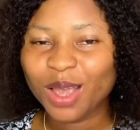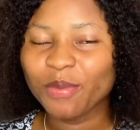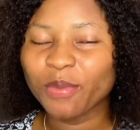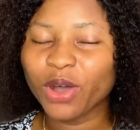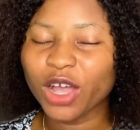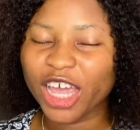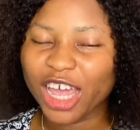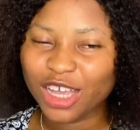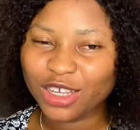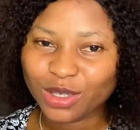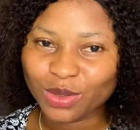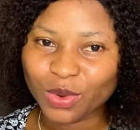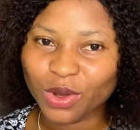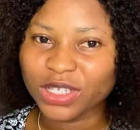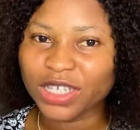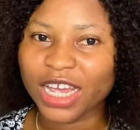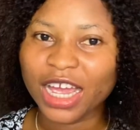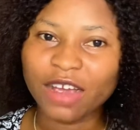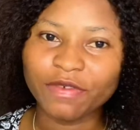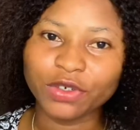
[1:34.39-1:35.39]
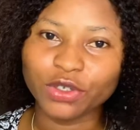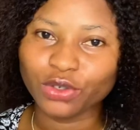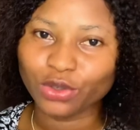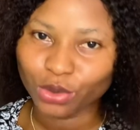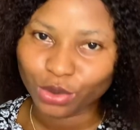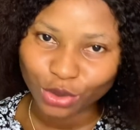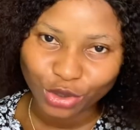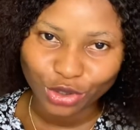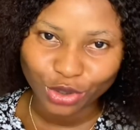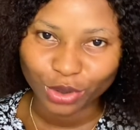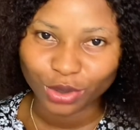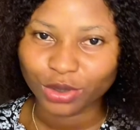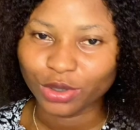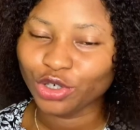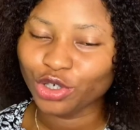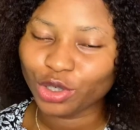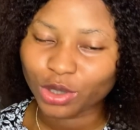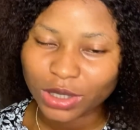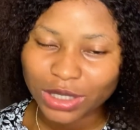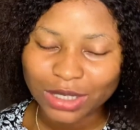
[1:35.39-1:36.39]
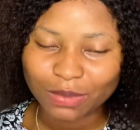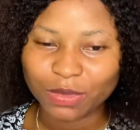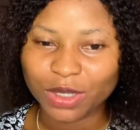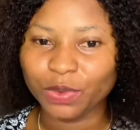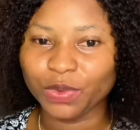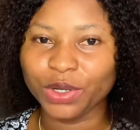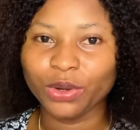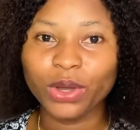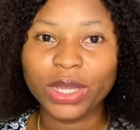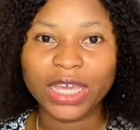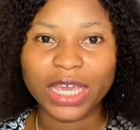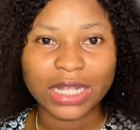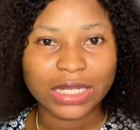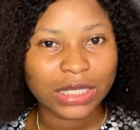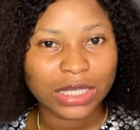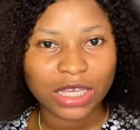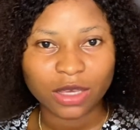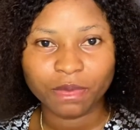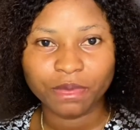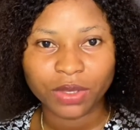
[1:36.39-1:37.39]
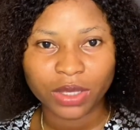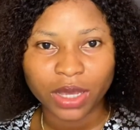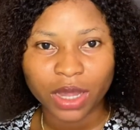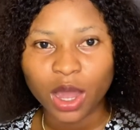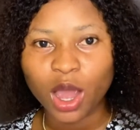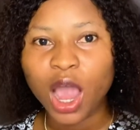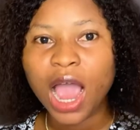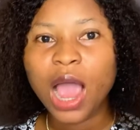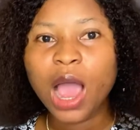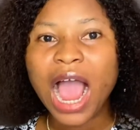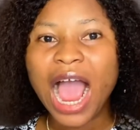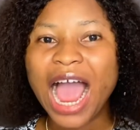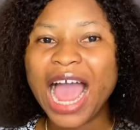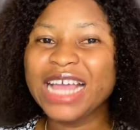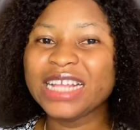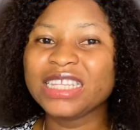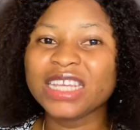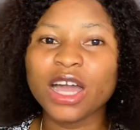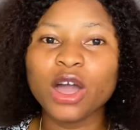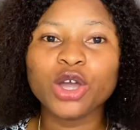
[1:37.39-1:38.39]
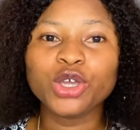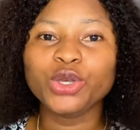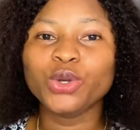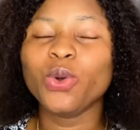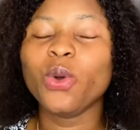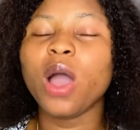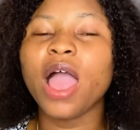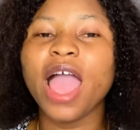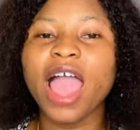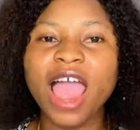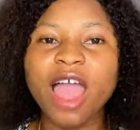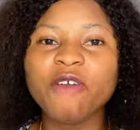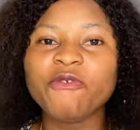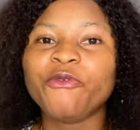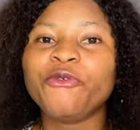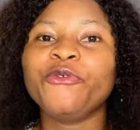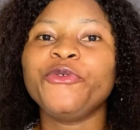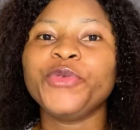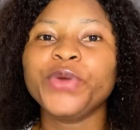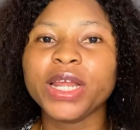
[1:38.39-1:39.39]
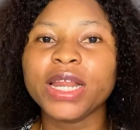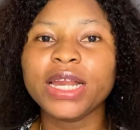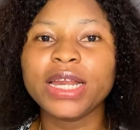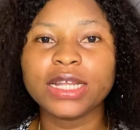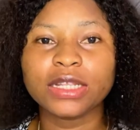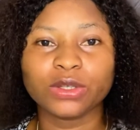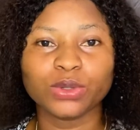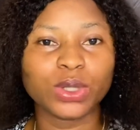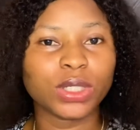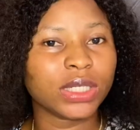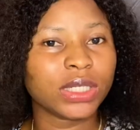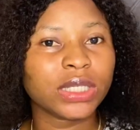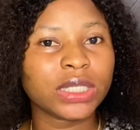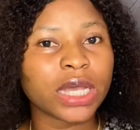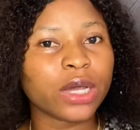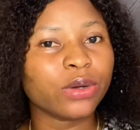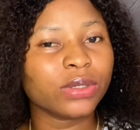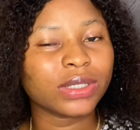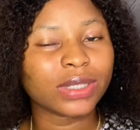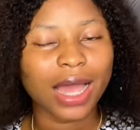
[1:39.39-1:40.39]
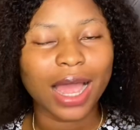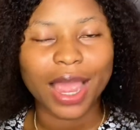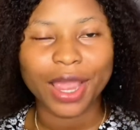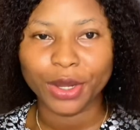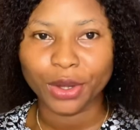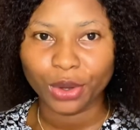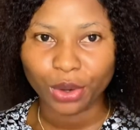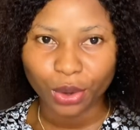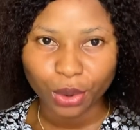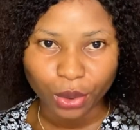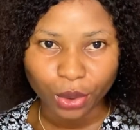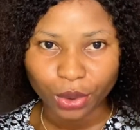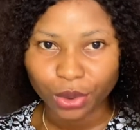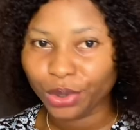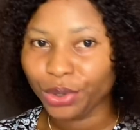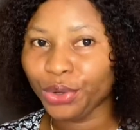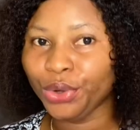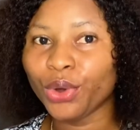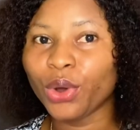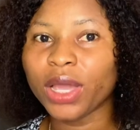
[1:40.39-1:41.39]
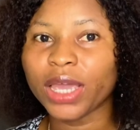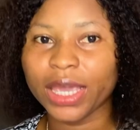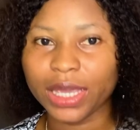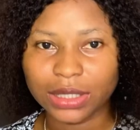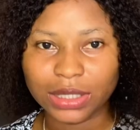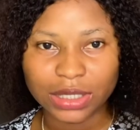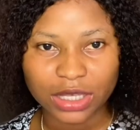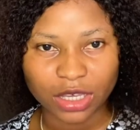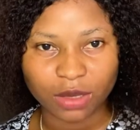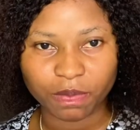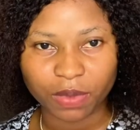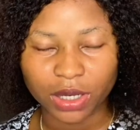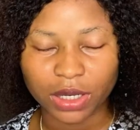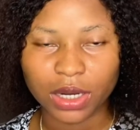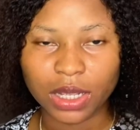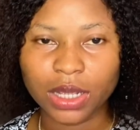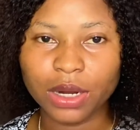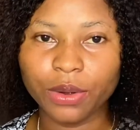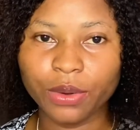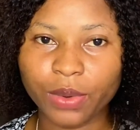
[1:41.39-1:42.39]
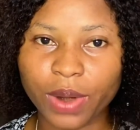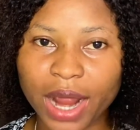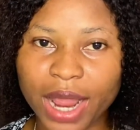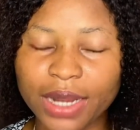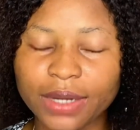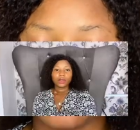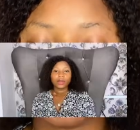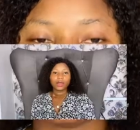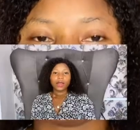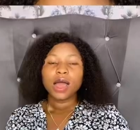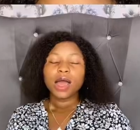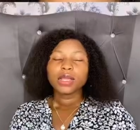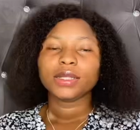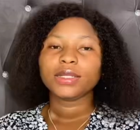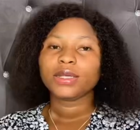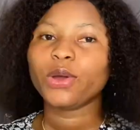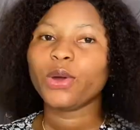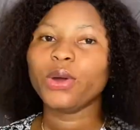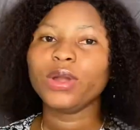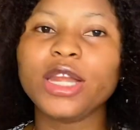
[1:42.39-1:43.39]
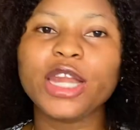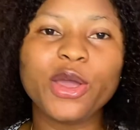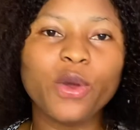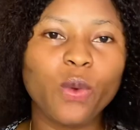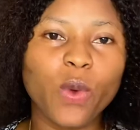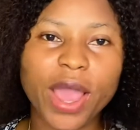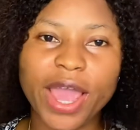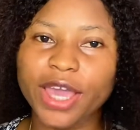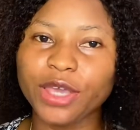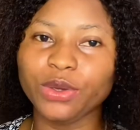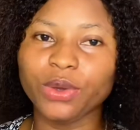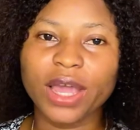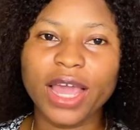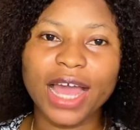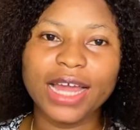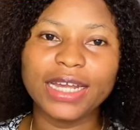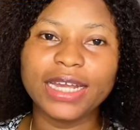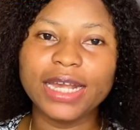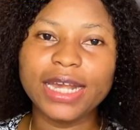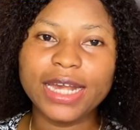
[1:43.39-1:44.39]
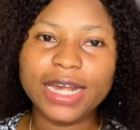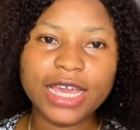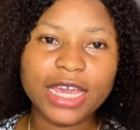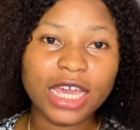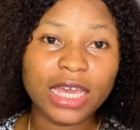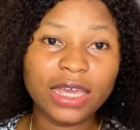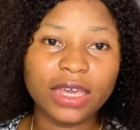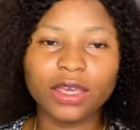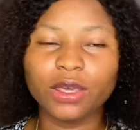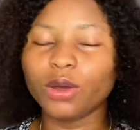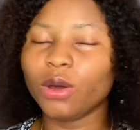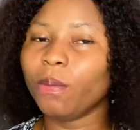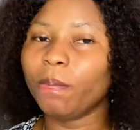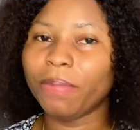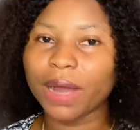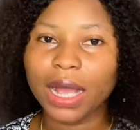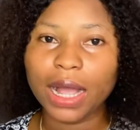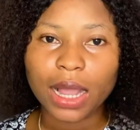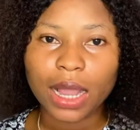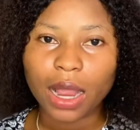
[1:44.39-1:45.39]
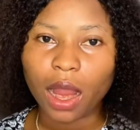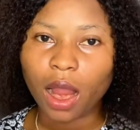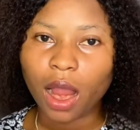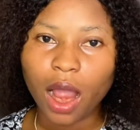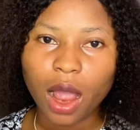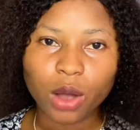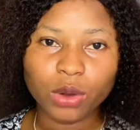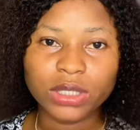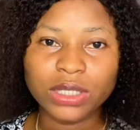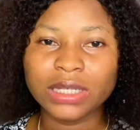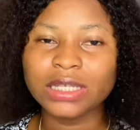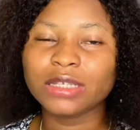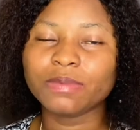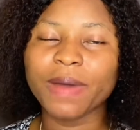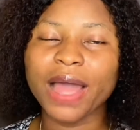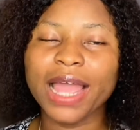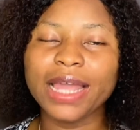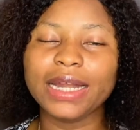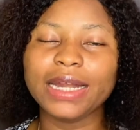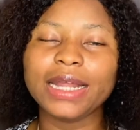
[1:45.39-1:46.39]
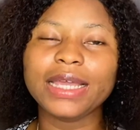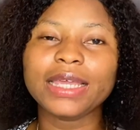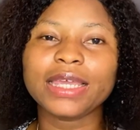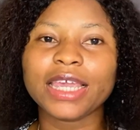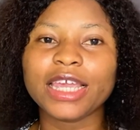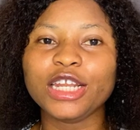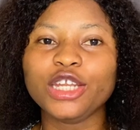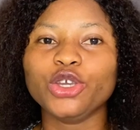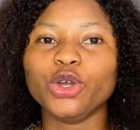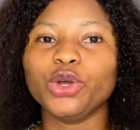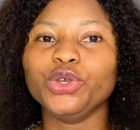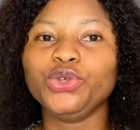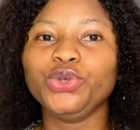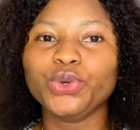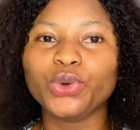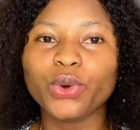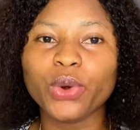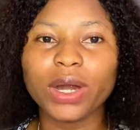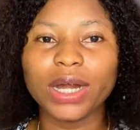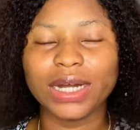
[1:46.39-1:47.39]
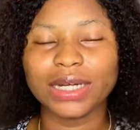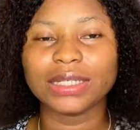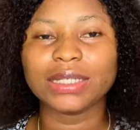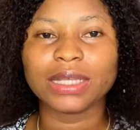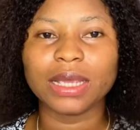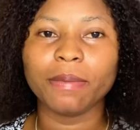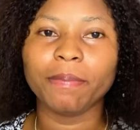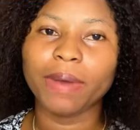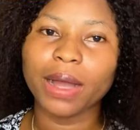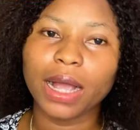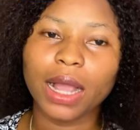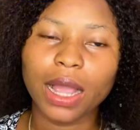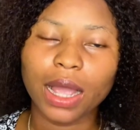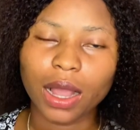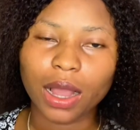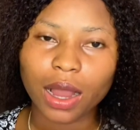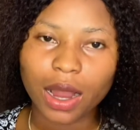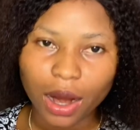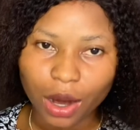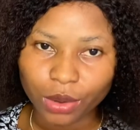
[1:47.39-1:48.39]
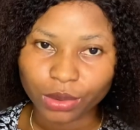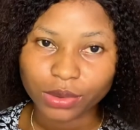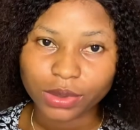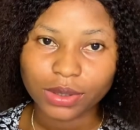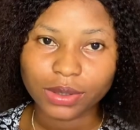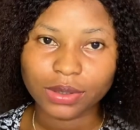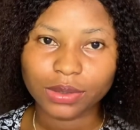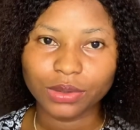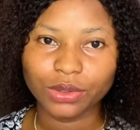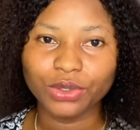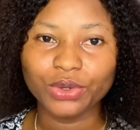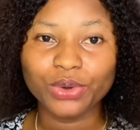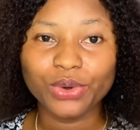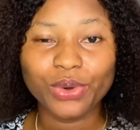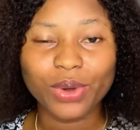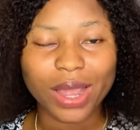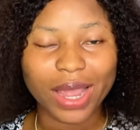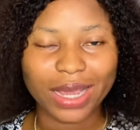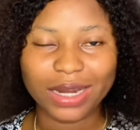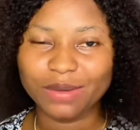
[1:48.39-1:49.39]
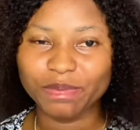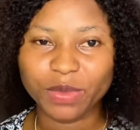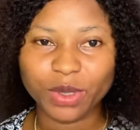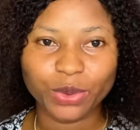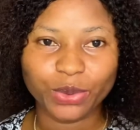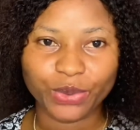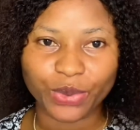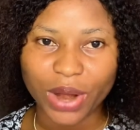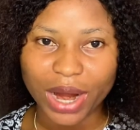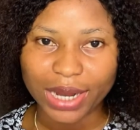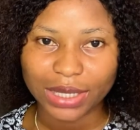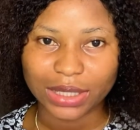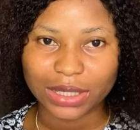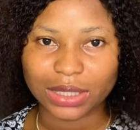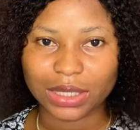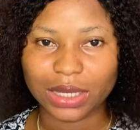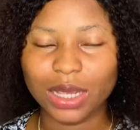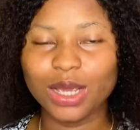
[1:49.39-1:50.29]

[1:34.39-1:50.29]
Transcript: But guess what? I have a solution. Trust me, we don't gatekeep here. I tell you every little details I know. No gatekeeping, right? The only way you can link your bank account is by linking your USA bank account. You heard me right.